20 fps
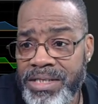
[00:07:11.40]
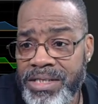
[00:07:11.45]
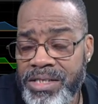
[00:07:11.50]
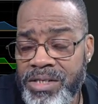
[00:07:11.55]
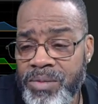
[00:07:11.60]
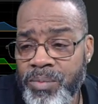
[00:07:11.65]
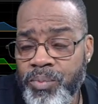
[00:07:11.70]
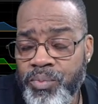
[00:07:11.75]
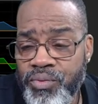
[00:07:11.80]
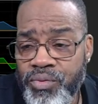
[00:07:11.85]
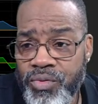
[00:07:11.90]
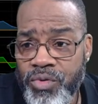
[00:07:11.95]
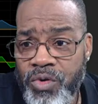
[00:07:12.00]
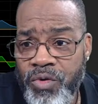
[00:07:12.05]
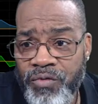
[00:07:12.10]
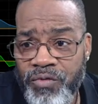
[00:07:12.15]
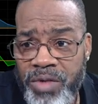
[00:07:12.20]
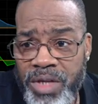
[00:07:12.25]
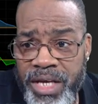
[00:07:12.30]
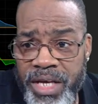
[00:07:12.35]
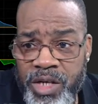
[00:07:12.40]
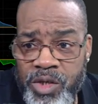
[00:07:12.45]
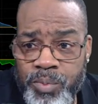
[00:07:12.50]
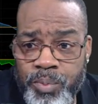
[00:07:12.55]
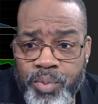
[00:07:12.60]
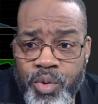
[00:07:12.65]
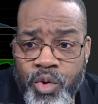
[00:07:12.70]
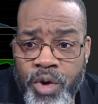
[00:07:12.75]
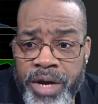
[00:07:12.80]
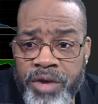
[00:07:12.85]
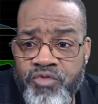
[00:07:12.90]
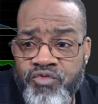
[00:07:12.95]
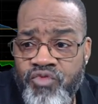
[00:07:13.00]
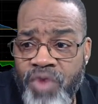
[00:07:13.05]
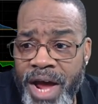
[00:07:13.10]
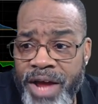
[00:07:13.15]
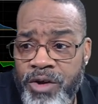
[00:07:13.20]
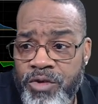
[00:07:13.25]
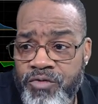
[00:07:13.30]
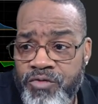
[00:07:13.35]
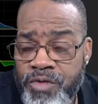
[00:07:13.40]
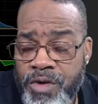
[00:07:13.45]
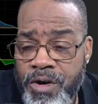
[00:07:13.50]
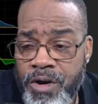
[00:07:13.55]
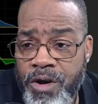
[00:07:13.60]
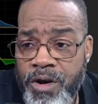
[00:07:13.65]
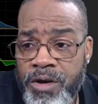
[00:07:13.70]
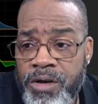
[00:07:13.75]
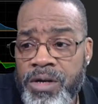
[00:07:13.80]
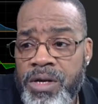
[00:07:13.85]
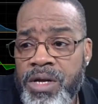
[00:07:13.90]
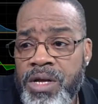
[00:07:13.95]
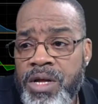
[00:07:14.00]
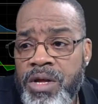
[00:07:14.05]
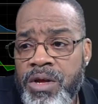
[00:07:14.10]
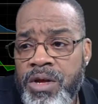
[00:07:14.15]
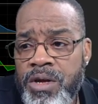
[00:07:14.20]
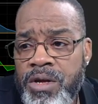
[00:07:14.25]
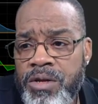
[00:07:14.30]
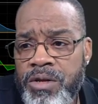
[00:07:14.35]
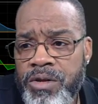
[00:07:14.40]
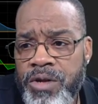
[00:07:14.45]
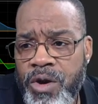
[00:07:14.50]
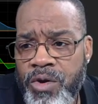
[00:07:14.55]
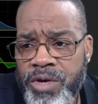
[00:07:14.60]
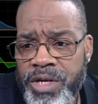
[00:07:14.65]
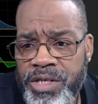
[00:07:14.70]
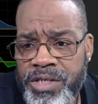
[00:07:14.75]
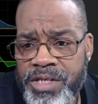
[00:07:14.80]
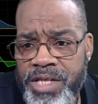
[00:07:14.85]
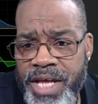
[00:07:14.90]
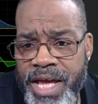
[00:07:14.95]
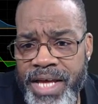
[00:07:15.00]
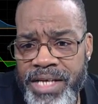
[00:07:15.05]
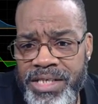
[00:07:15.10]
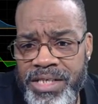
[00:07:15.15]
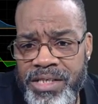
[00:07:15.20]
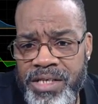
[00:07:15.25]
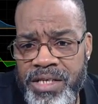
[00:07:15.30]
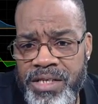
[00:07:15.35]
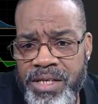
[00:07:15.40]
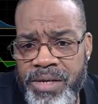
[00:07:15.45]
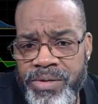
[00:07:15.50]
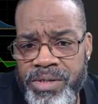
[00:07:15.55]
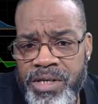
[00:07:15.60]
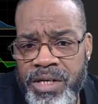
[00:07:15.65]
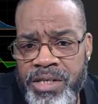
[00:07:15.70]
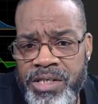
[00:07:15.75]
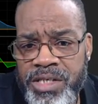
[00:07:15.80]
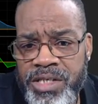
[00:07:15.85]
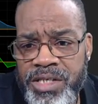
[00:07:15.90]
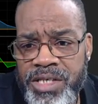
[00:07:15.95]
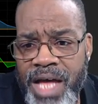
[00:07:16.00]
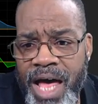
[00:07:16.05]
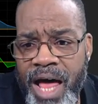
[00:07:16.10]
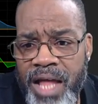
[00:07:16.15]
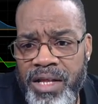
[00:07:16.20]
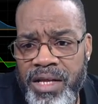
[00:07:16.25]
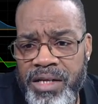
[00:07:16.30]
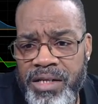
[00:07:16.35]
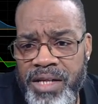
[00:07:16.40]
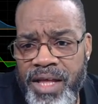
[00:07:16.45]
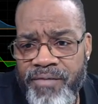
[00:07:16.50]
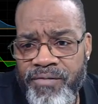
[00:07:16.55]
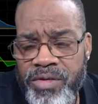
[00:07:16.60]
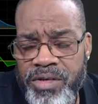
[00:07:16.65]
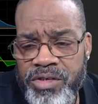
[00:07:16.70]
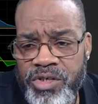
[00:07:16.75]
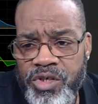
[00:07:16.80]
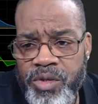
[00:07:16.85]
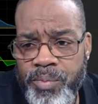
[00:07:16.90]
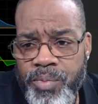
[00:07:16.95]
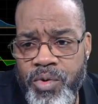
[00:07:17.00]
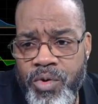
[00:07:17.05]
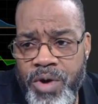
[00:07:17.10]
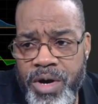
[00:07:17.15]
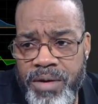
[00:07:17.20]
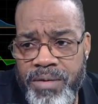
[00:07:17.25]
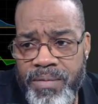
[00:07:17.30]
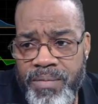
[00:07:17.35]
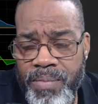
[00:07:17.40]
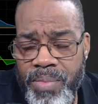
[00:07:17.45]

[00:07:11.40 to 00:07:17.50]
to prove Lee's point right or wrong, notice this there was a solid level of support.